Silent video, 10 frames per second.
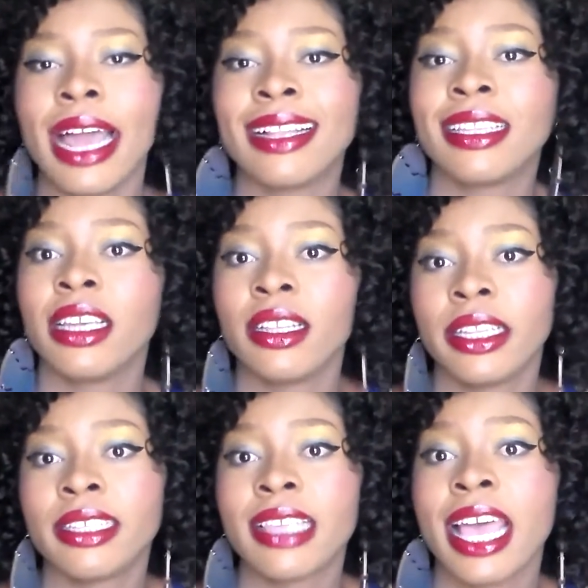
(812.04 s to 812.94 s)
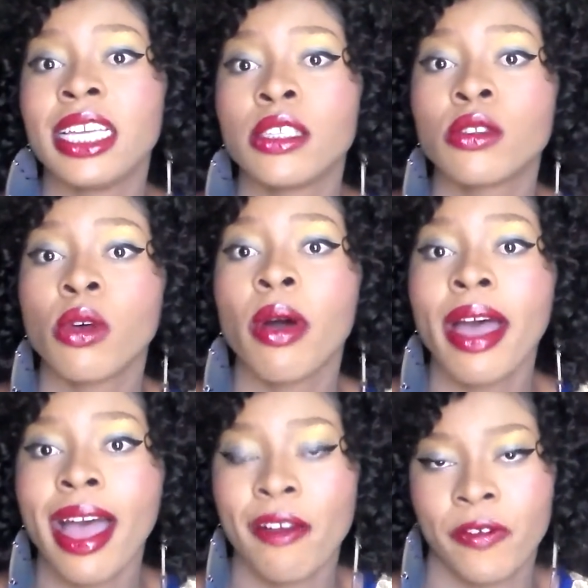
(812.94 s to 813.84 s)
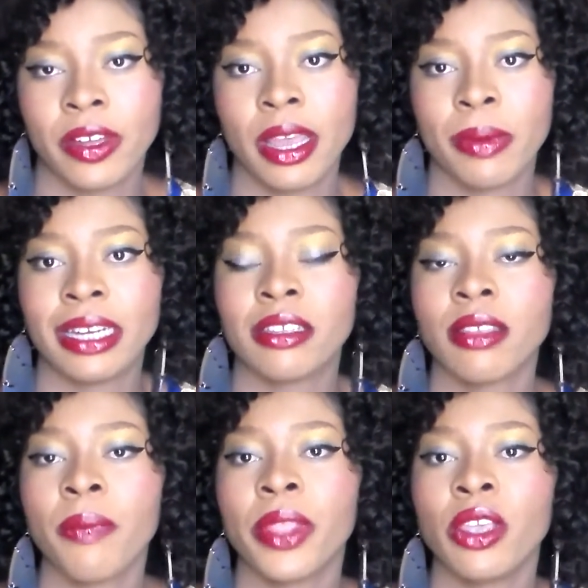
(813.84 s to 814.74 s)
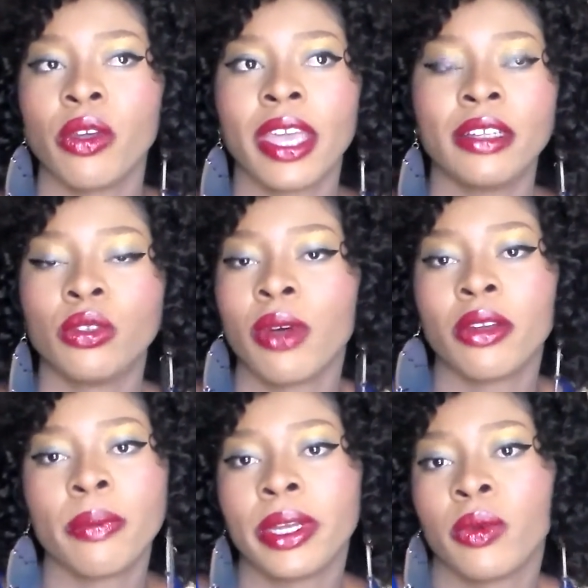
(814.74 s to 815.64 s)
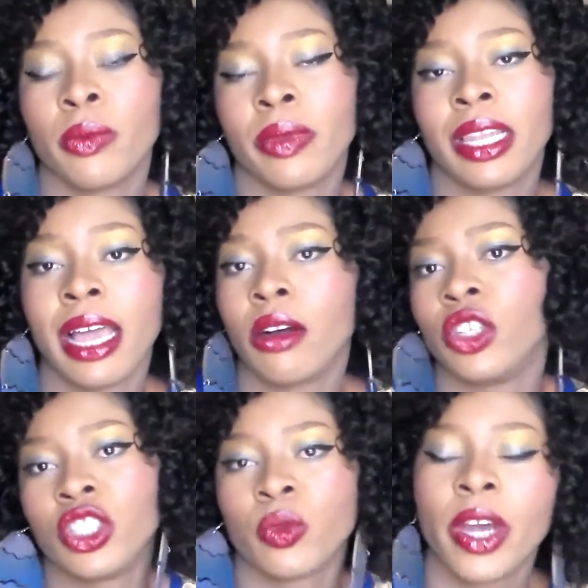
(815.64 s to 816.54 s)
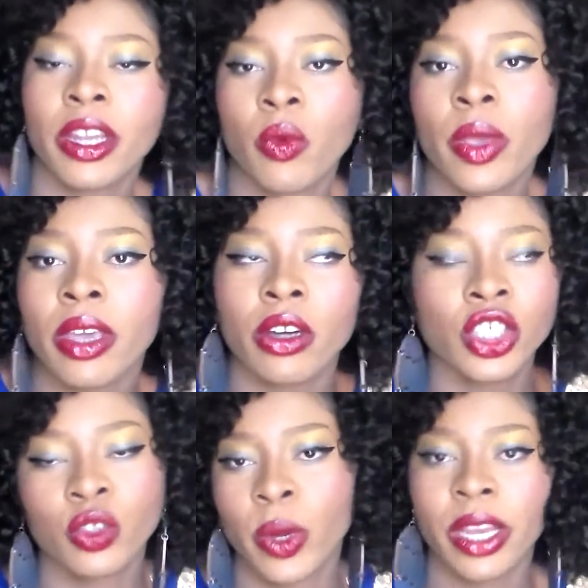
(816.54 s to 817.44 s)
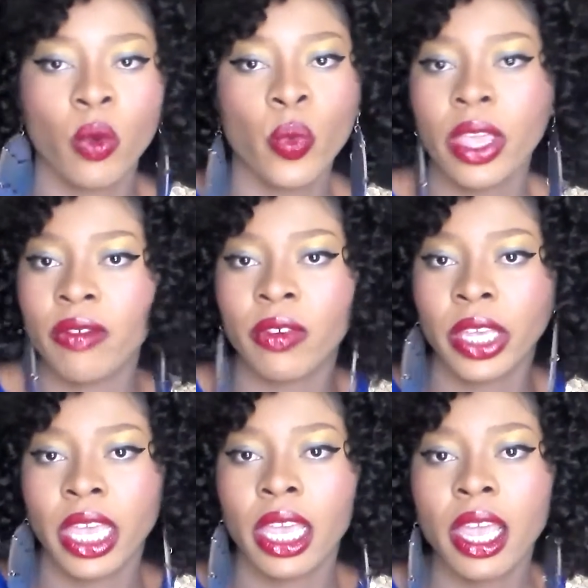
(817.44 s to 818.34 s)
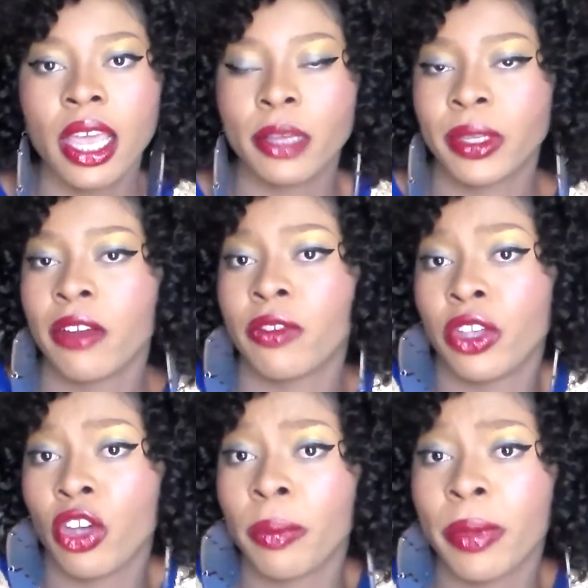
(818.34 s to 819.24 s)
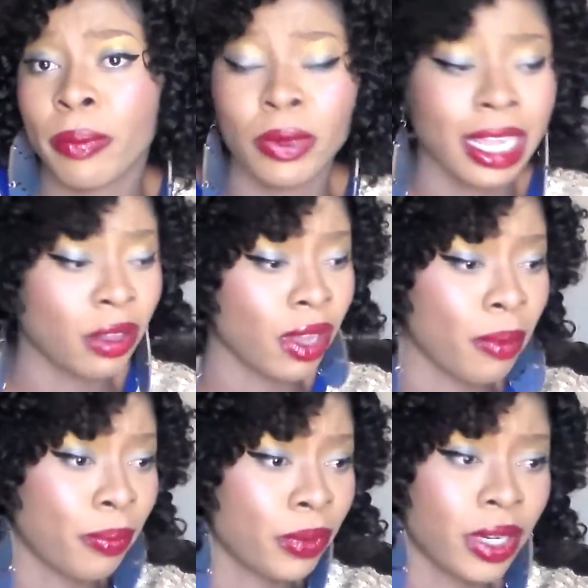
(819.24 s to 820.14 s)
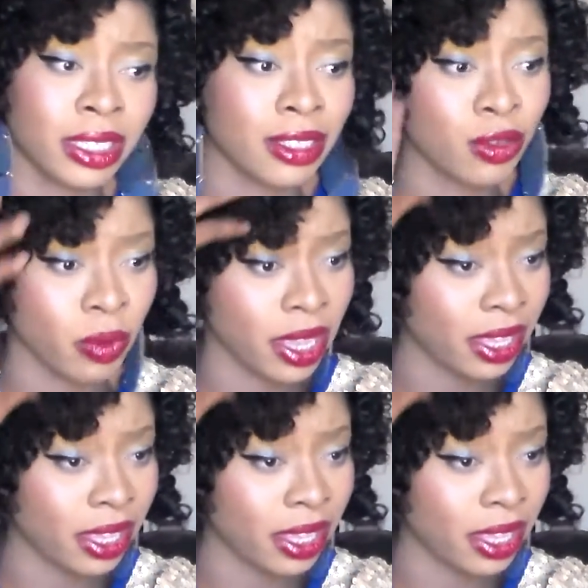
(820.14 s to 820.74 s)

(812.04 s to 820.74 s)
like, this hair is so affordable and it's something you can do and nobody will be like, oh, she's wearing a wig or she's wearing a weave, okay? Especially for young people, like, you can put on this